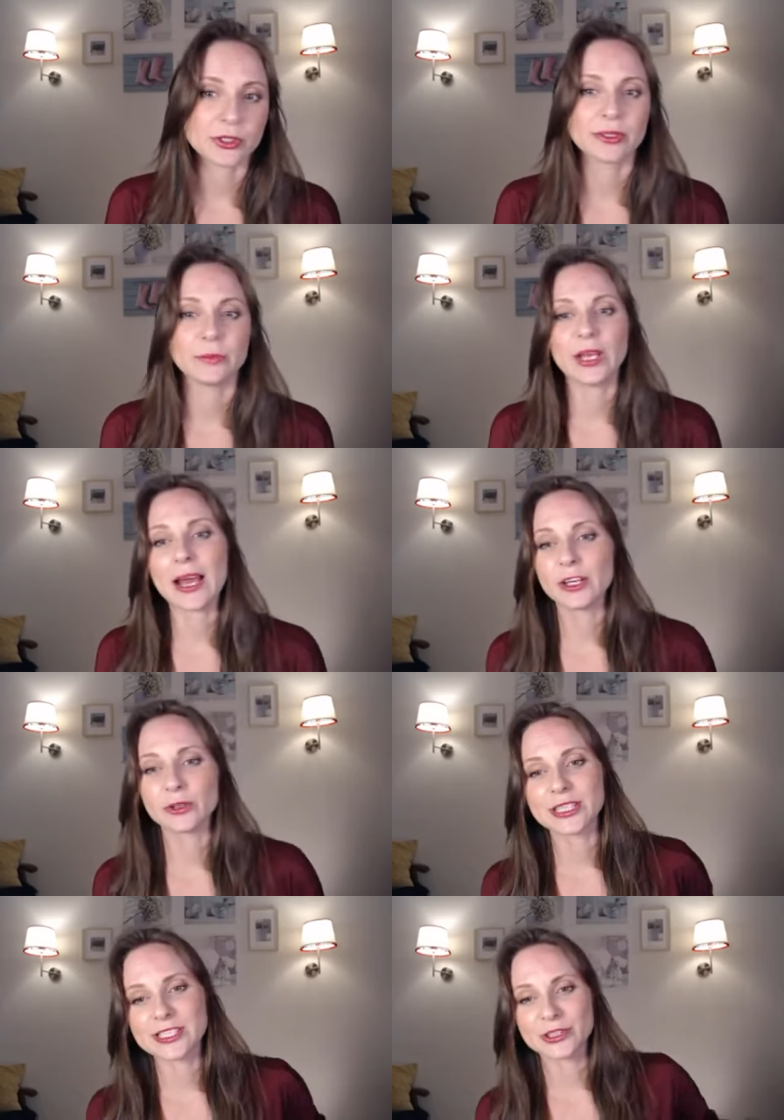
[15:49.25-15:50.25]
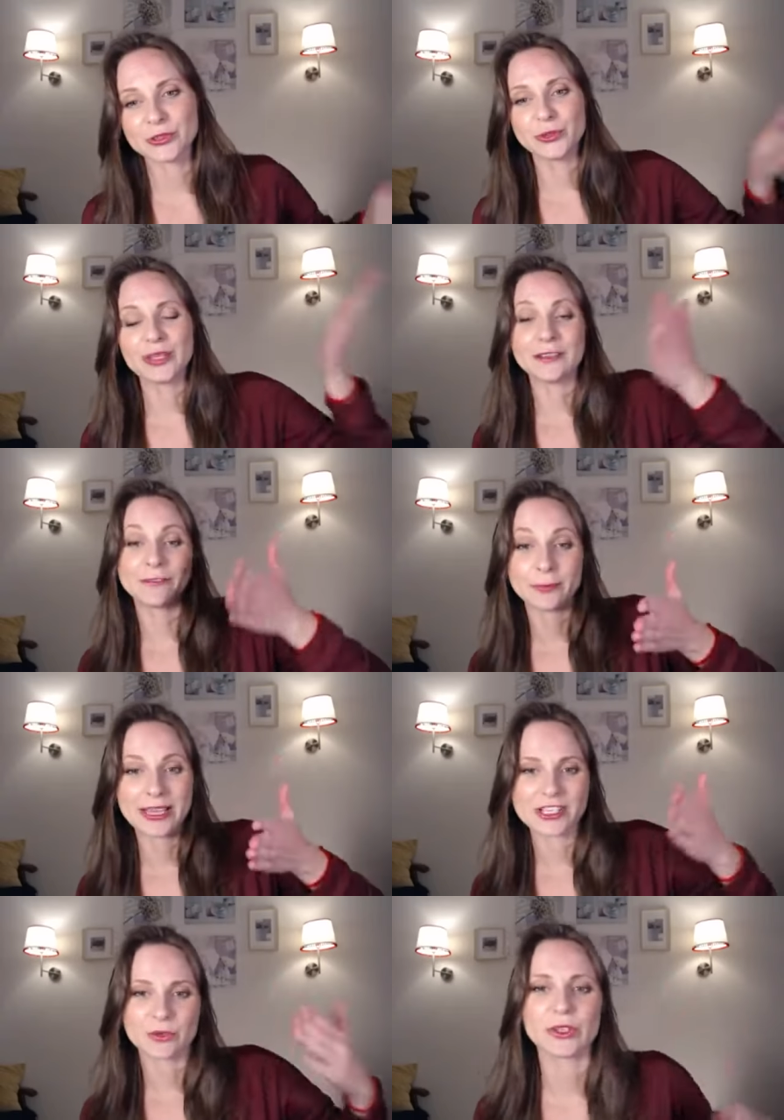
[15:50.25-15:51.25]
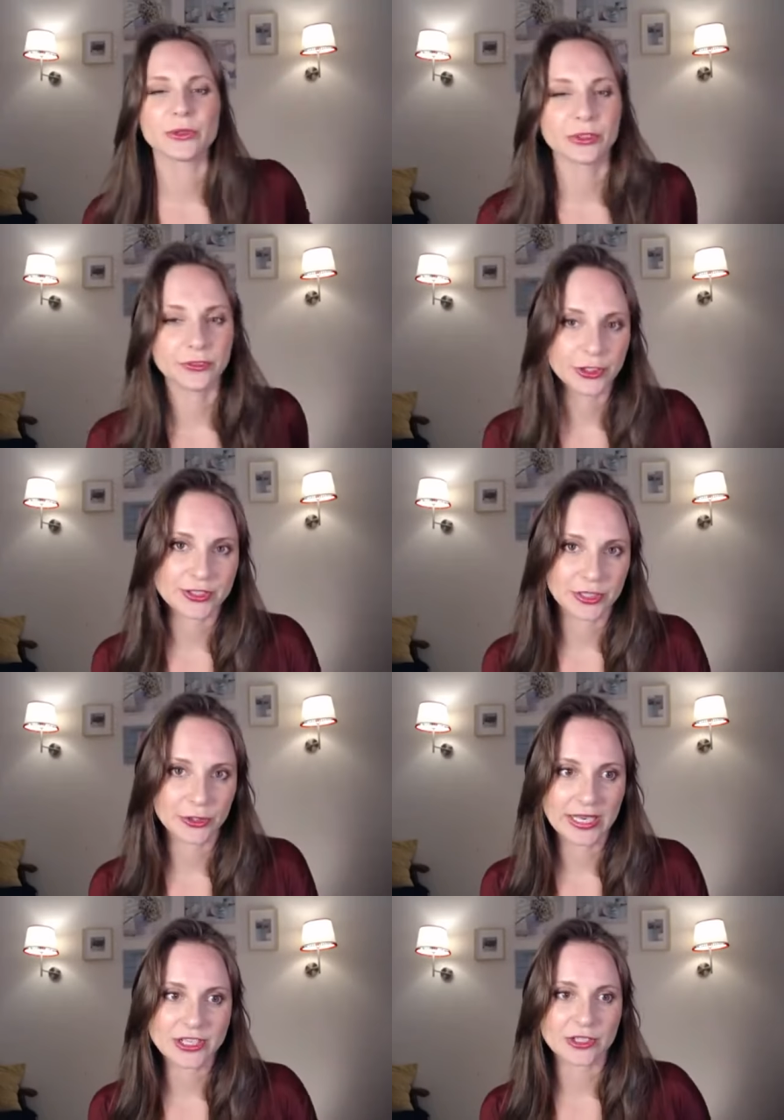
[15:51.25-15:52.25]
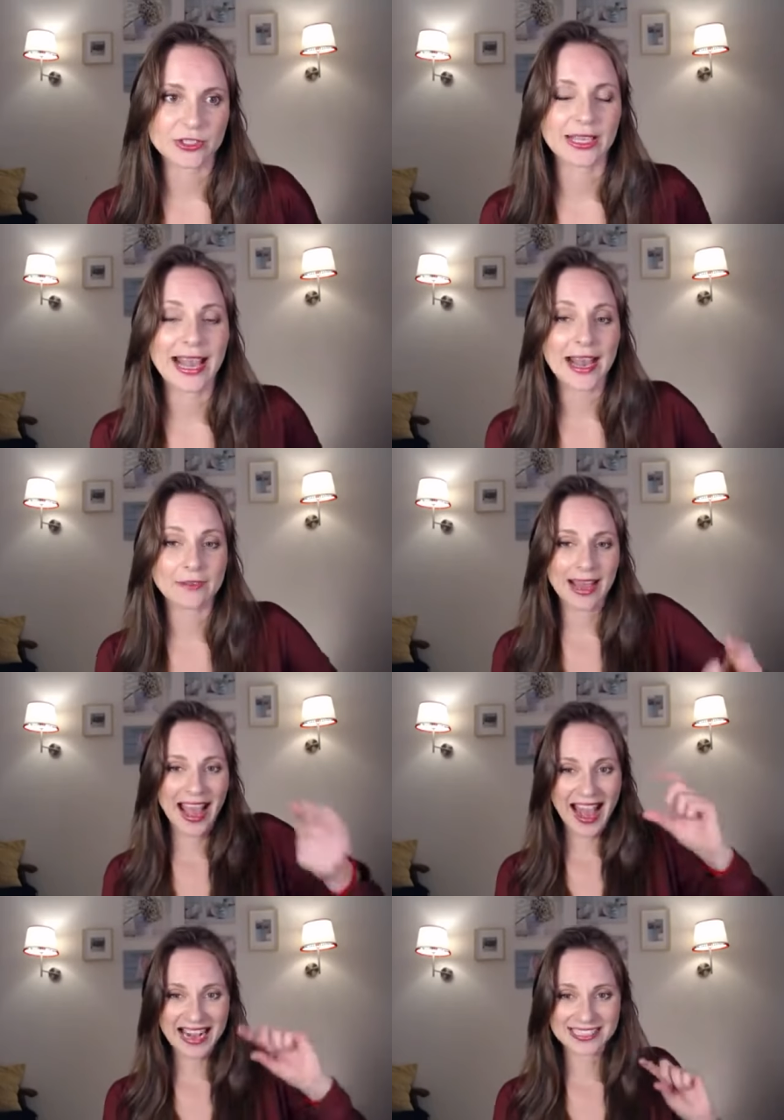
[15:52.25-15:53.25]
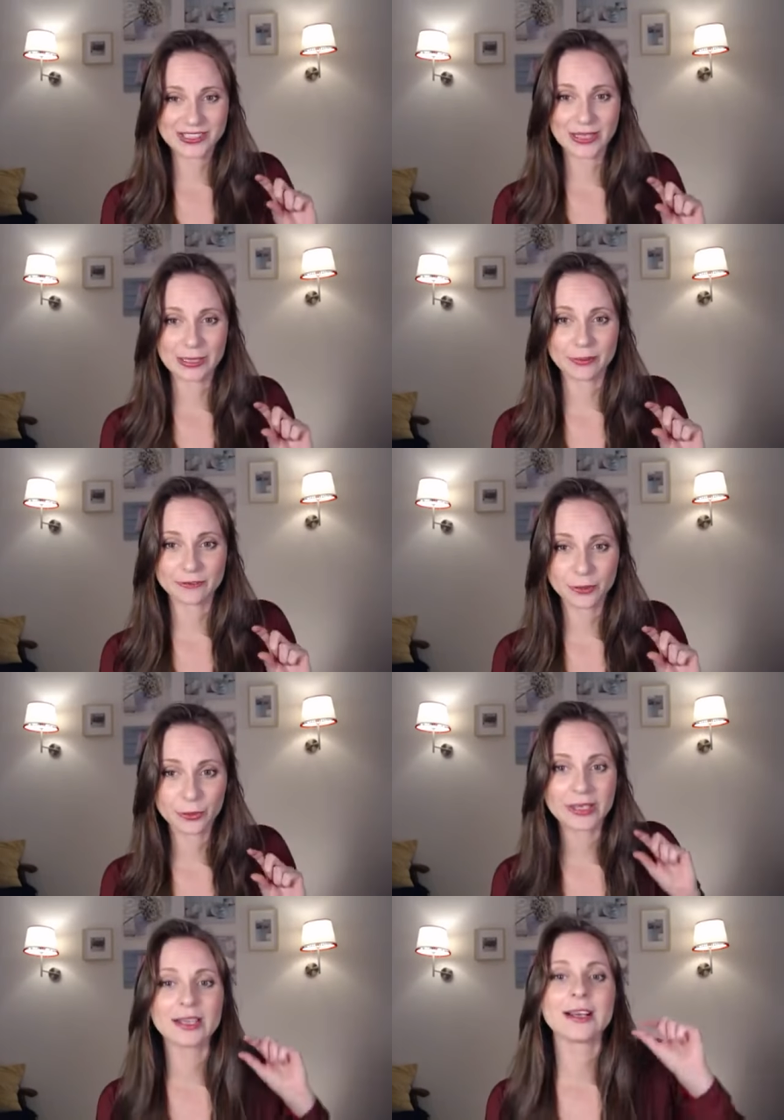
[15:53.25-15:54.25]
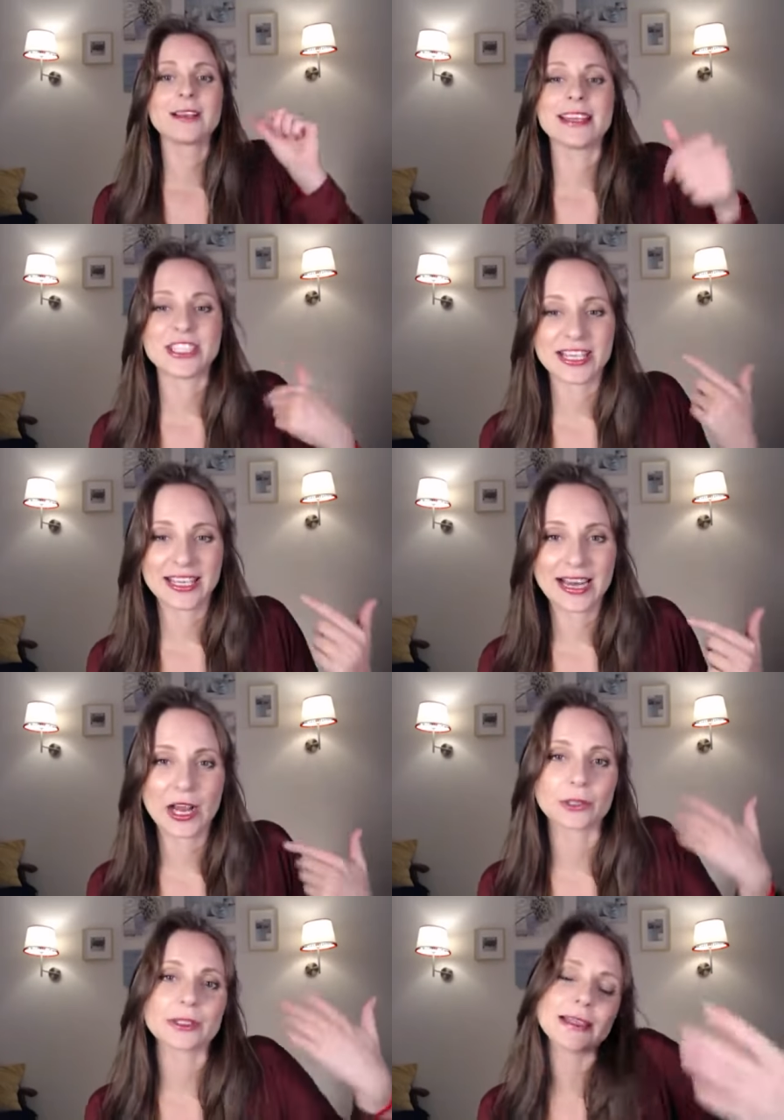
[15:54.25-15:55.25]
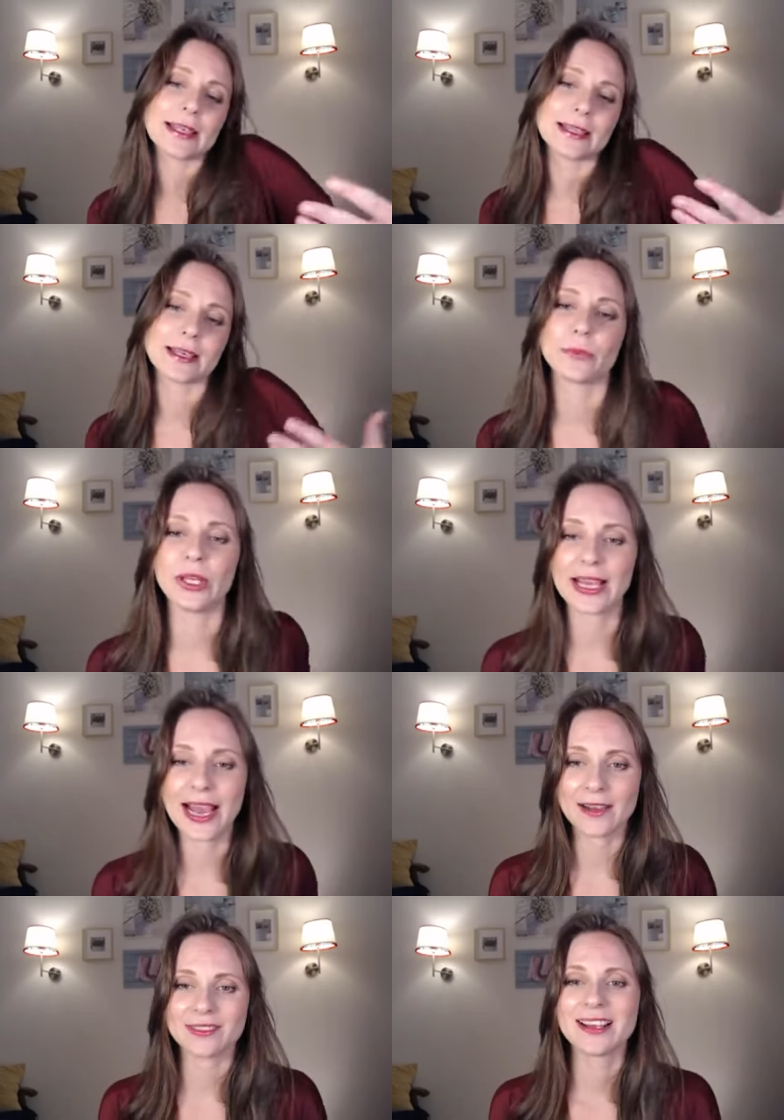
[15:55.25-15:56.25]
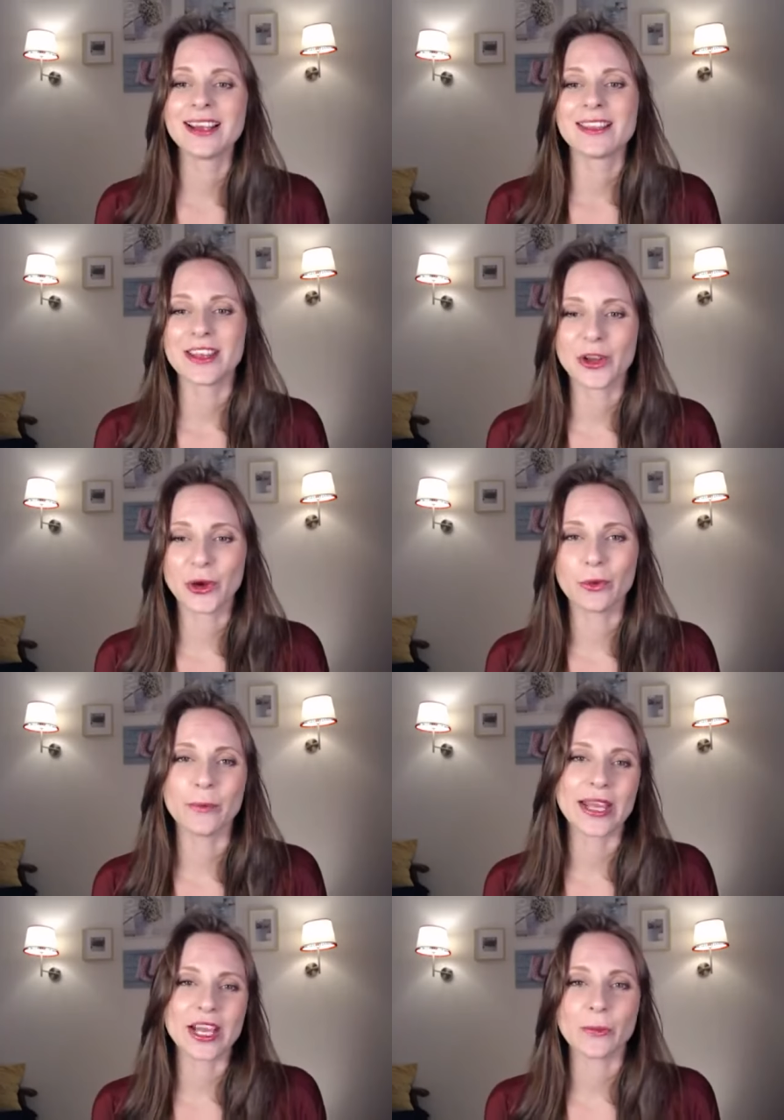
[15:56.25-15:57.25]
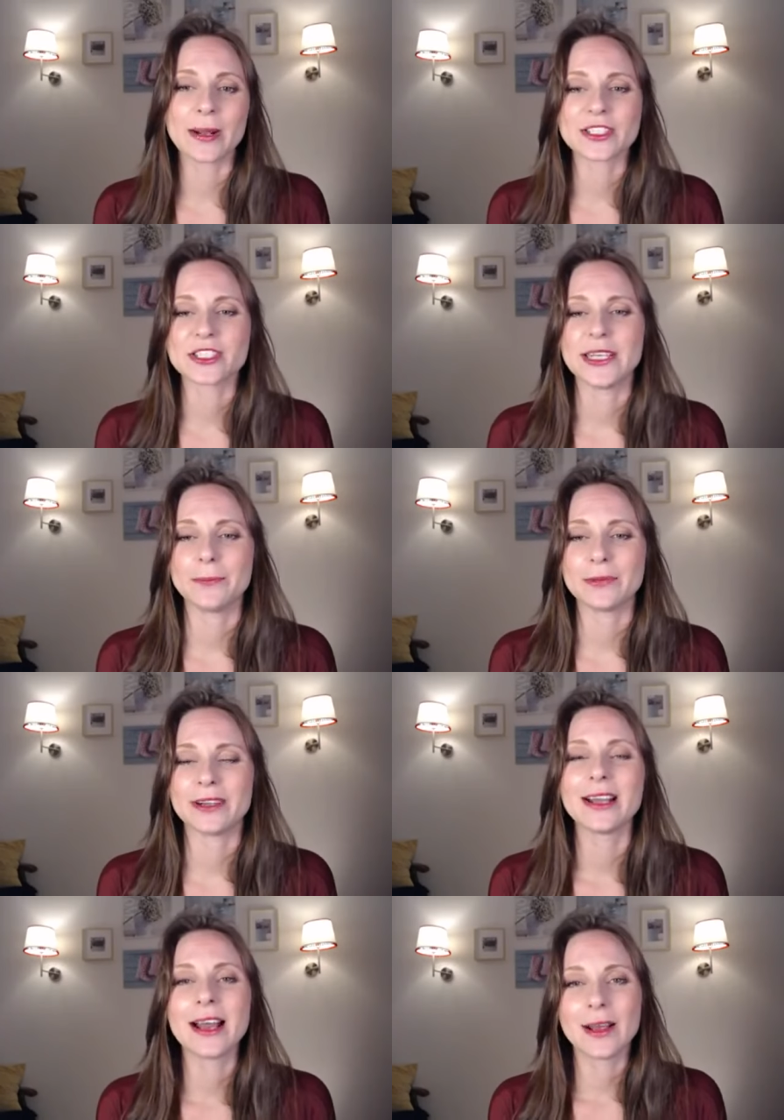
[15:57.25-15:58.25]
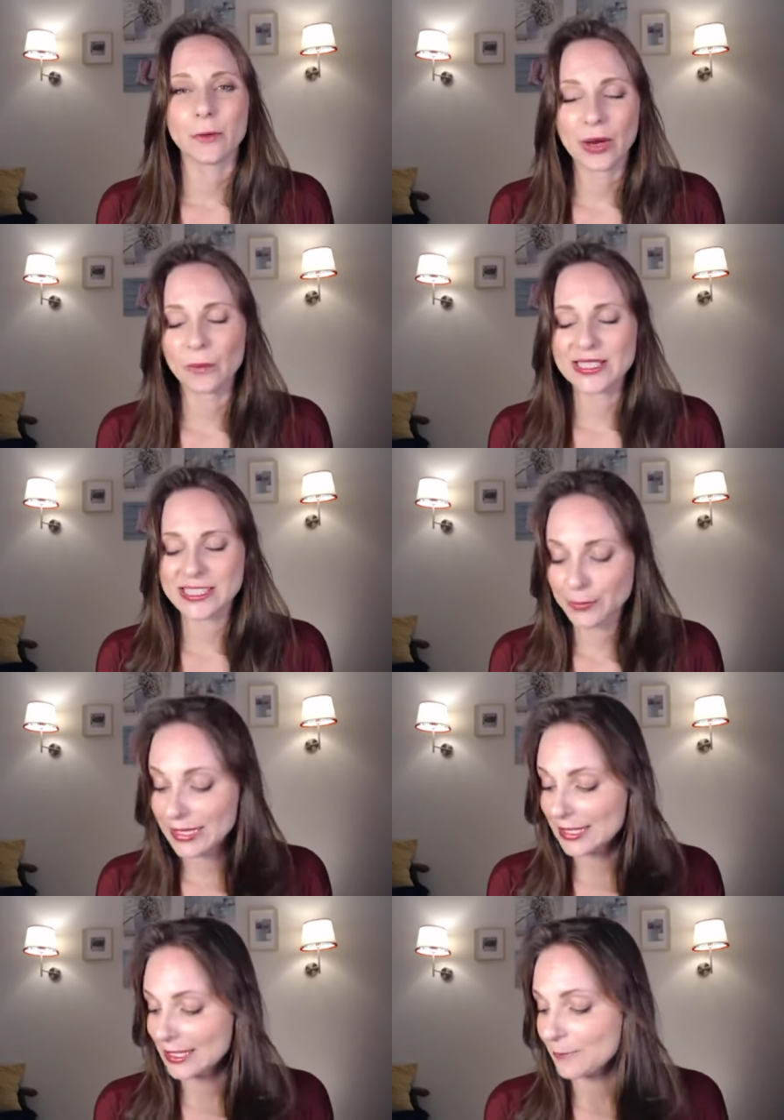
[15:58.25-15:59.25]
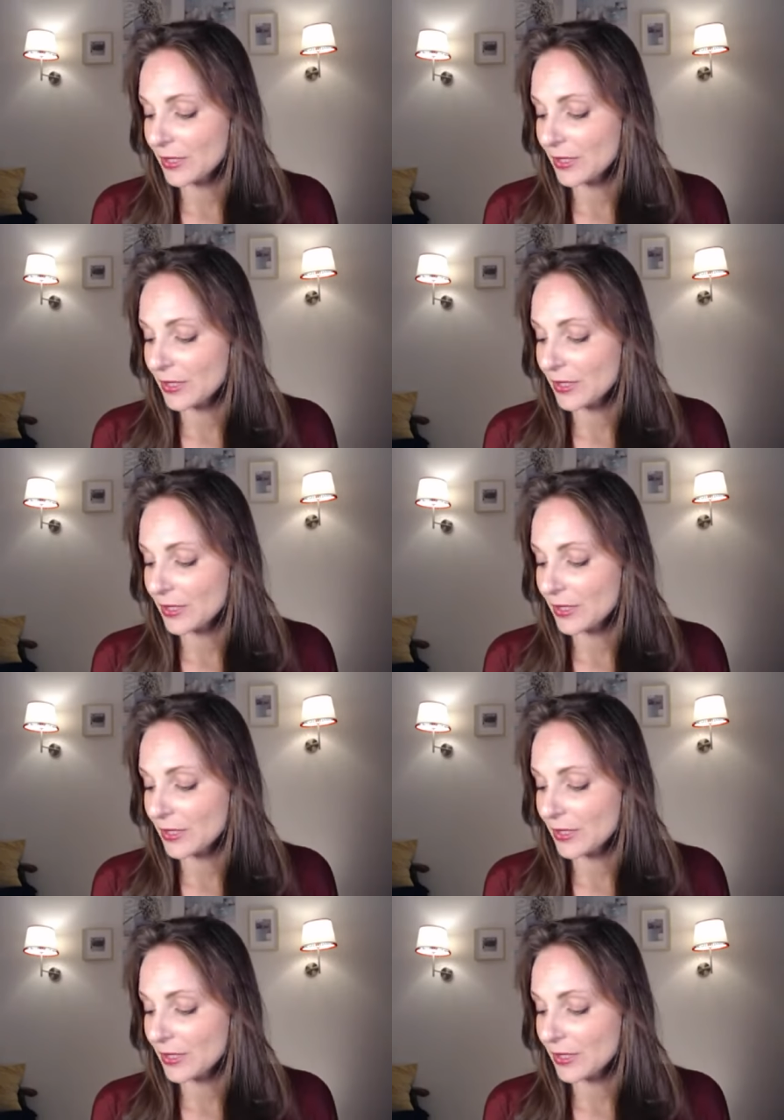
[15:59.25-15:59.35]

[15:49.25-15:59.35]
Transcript: So I don't do the information, we do reverse education, so they have access to that before they check it out, and then we have the call where we can go much deeper when we speak.